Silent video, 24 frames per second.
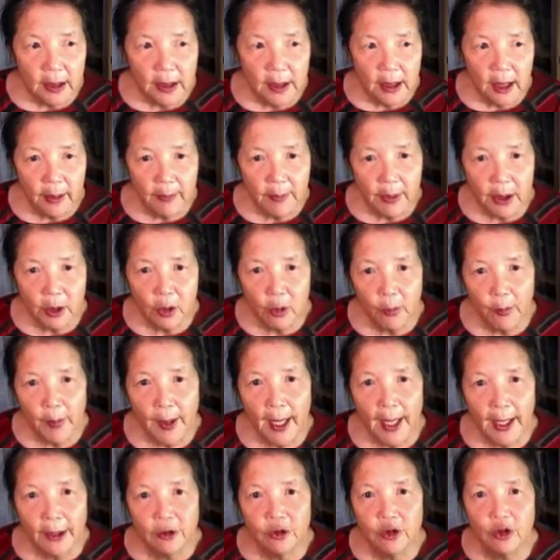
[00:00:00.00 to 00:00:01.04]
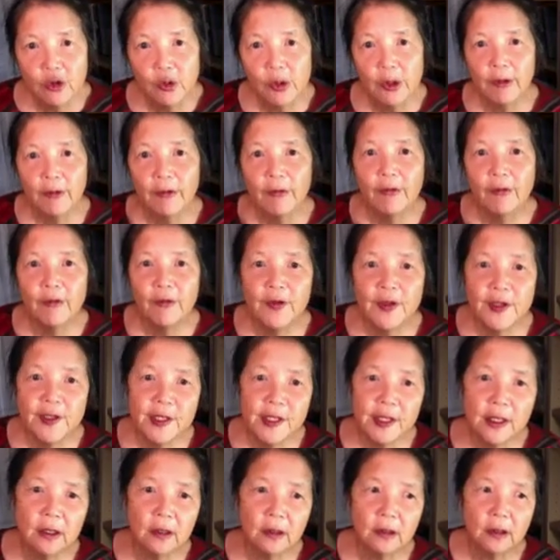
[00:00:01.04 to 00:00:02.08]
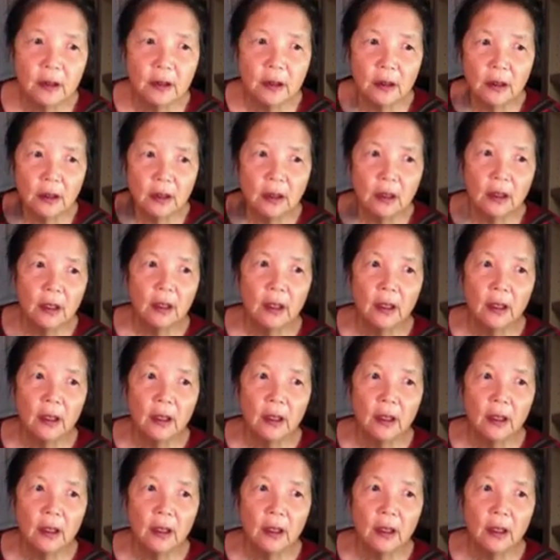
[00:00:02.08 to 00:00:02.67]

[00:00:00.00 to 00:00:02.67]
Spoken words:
Now, I'm going to go back to a physical